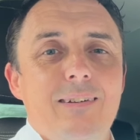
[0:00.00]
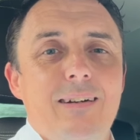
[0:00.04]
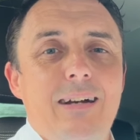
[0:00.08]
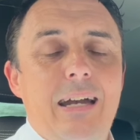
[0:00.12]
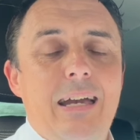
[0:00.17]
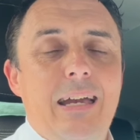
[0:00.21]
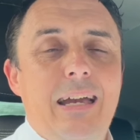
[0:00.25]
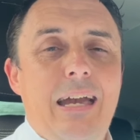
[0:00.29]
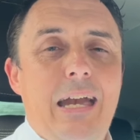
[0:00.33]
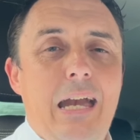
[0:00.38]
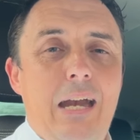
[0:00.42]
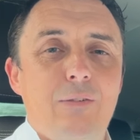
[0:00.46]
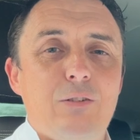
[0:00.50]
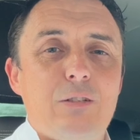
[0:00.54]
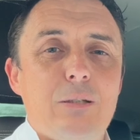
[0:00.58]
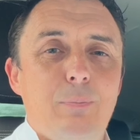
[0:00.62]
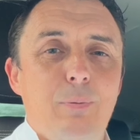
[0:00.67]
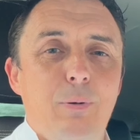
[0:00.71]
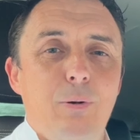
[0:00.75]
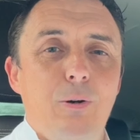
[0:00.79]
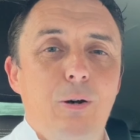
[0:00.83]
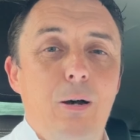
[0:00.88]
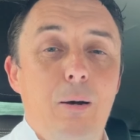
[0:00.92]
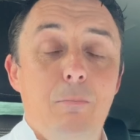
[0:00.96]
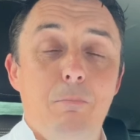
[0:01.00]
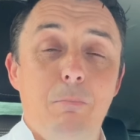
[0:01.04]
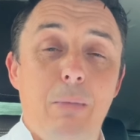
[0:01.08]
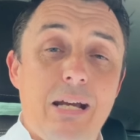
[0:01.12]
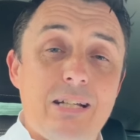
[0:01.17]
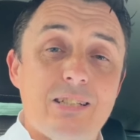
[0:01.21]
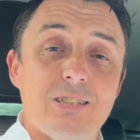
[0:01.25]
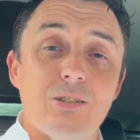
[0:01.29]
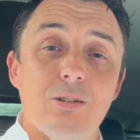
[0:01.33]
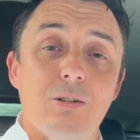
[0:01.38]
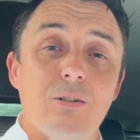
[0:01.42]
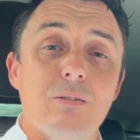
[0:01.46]
I have to put a
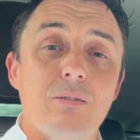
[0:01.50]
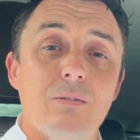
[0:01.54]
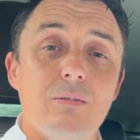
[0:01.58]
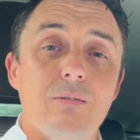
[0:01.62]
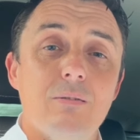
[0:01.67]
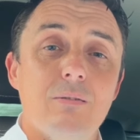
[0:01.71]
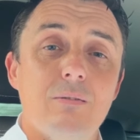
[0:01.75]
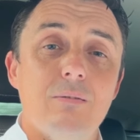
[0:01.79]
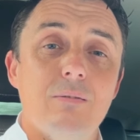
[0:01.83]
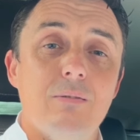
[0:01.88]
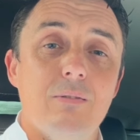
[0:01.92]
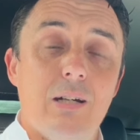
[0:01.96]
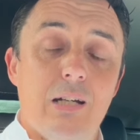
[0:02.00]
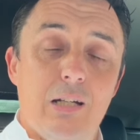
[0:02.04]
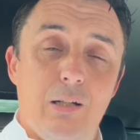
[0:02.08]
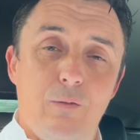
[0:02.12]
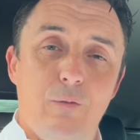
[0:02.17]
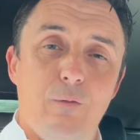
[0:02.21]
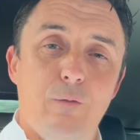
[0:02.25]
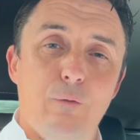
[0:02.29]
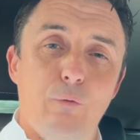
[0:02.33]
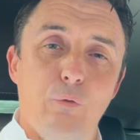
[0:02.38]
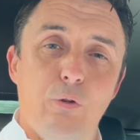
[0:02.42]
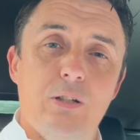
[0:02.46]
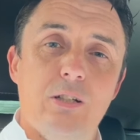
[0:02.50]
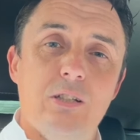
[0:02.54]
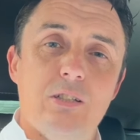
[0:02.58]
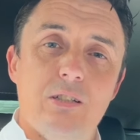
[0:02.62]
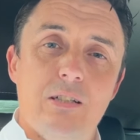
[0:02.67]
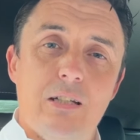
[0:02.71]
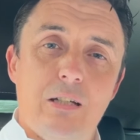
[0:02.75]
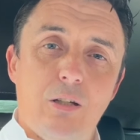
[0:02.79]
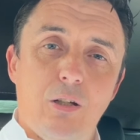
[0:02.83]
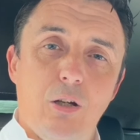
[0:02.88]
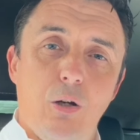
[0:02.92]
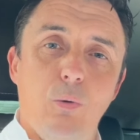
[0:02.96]
mask on and a front
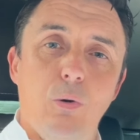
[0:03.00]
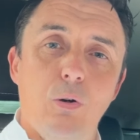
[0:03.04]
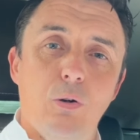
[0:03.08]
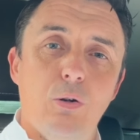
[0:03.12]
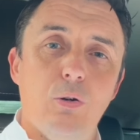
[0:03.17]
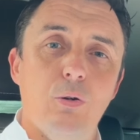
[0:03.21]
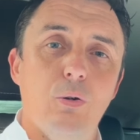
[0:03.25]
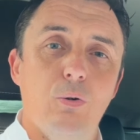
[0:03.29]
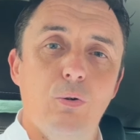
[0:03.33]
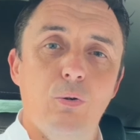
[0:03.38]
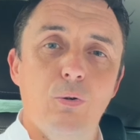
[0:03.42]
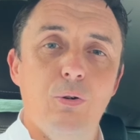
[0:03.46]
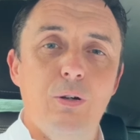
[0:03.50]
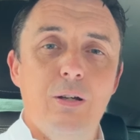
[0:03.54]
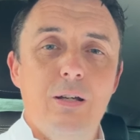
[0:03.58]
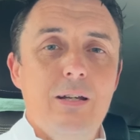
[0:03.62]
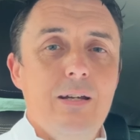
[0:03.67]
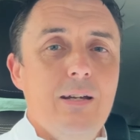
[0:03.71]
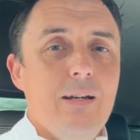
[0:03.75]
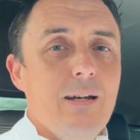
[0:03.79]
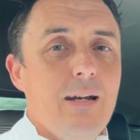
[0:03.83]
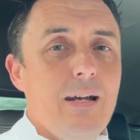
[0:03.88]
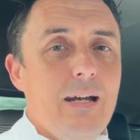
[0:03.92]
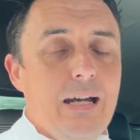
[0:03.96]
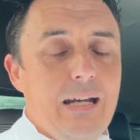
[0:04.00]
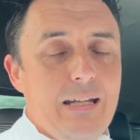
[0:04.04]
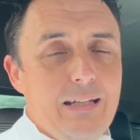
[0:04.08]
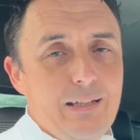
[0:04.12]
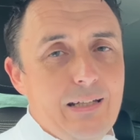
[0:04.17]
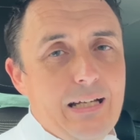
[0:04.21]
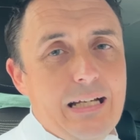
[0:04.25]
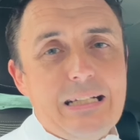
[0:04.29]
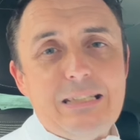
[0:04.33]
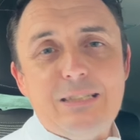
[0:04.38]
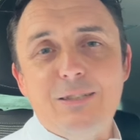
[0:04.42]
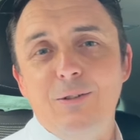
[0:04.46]
and I go on court. And
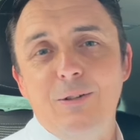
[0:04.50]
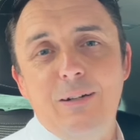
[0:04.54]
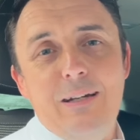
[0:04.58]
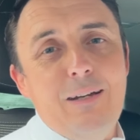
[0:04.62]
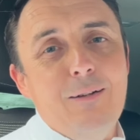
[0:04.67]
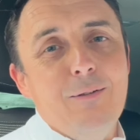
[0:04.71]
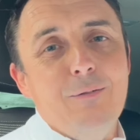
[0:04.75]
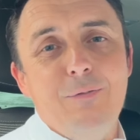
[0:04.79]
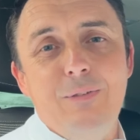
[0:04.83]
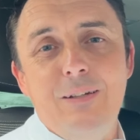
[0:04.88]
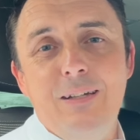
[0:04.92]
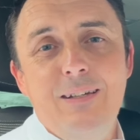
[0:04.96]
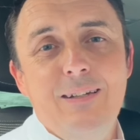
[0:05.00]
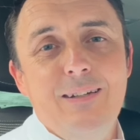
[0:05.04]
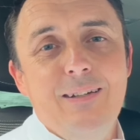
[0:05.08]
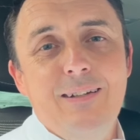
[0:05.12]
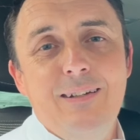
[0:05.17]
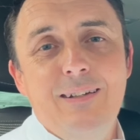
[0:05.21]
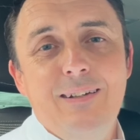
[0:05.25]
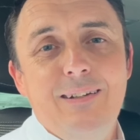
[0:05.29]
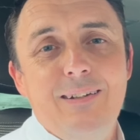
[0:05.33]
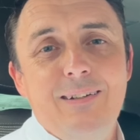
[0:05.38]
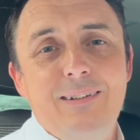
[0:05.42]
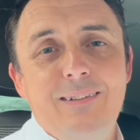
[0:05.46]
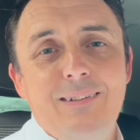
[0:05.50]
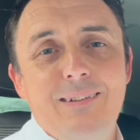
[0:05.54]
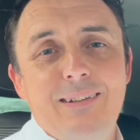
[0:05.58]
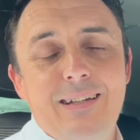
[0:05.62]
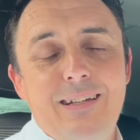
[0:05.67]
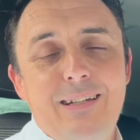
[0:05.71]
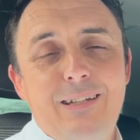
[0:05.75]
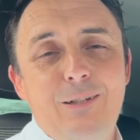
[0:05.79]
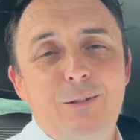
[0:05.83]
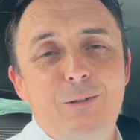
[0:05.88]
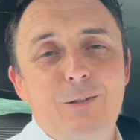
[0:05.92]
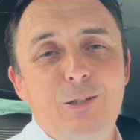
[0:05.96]
that's not healthy.
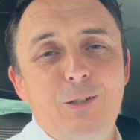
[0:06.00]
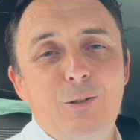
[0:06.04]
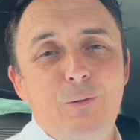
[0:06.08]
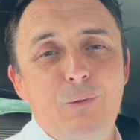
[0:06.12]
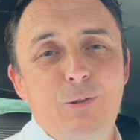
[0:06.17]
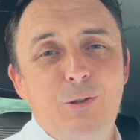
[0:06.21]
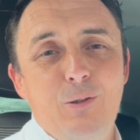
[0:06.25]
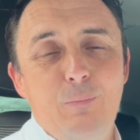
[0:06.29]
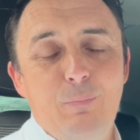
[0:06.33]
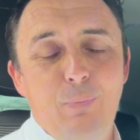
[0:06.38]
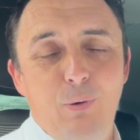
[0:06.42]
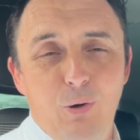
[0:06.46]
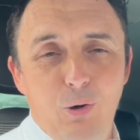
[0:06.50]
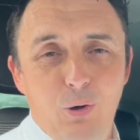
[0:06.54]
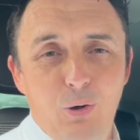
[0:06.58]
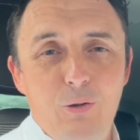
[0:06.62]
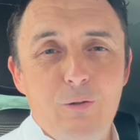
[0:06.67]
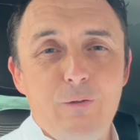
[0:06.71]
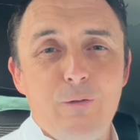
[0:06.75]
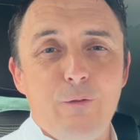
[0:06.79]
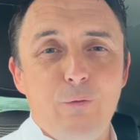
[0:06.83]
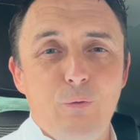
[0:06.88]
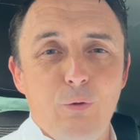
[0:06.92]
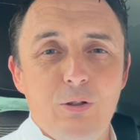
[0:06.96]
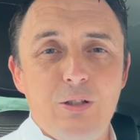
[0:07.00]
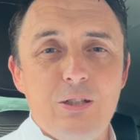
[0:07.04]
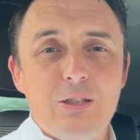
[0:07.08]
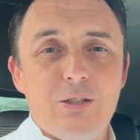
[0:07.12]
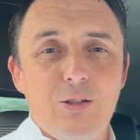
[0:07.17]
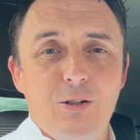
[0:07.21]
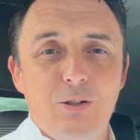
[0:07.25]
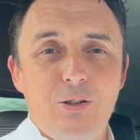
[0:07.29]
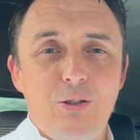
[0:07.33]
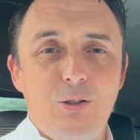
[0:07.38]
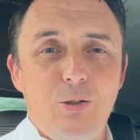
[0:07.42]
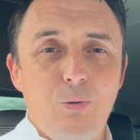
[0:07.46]
Like, you put a front
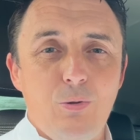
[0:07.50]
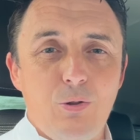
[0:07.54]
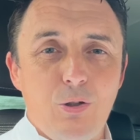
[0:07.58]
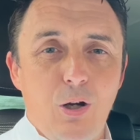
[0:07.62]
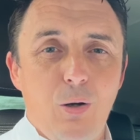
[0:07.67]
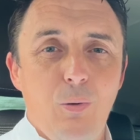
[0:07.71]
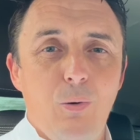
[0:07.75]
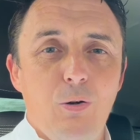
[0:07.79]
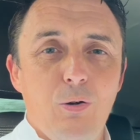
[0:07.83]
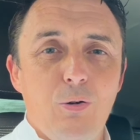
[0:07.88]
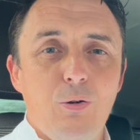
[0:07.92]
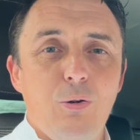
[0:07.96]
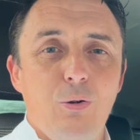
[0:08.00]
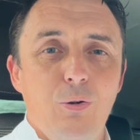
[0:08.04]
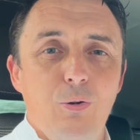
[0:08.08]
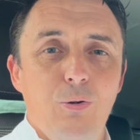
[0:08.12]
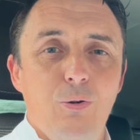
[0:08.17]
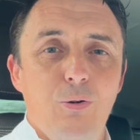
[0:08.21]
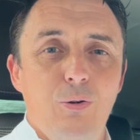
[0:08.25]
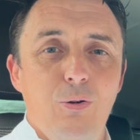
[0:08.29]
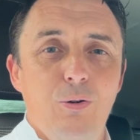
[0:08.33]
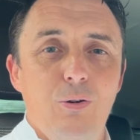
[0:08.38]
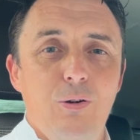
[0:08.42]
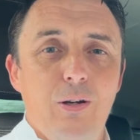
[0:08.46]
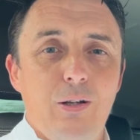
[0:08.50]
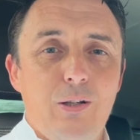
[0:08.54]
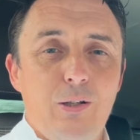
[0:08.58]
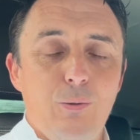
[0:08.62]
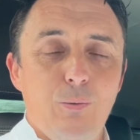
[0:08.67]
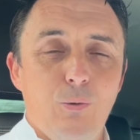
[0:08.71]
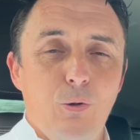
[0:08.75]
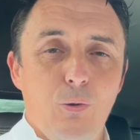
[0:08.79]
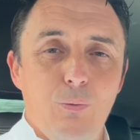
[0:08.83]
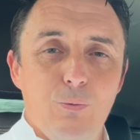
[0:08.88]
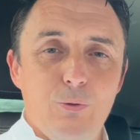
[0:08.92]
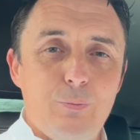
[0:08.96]
on, you go on court, and
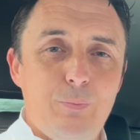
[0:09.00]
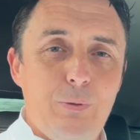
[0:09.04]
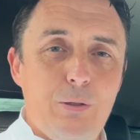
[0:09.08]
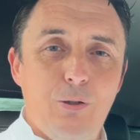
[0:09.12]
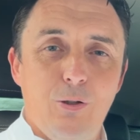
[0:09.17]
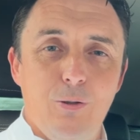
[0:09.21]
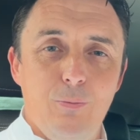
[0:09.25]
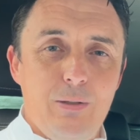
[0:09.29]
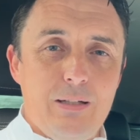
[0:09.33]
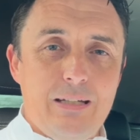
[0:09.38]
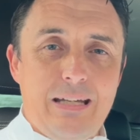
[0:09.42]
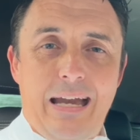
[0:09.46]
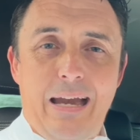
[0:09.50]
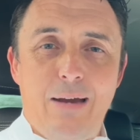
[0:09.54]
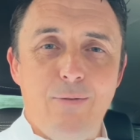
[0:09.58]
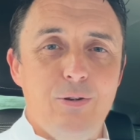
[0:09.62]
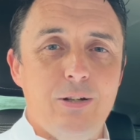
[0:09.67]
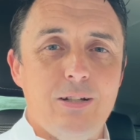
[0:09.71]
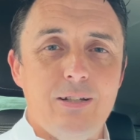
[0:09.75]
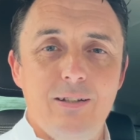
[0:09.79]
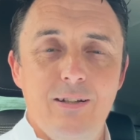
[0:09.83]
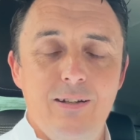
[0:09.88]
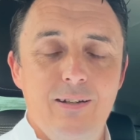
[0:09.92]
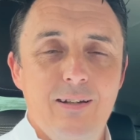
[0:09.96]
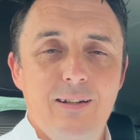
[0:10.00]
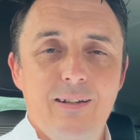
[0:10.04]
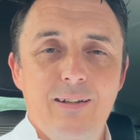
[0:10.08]
you almost become a character.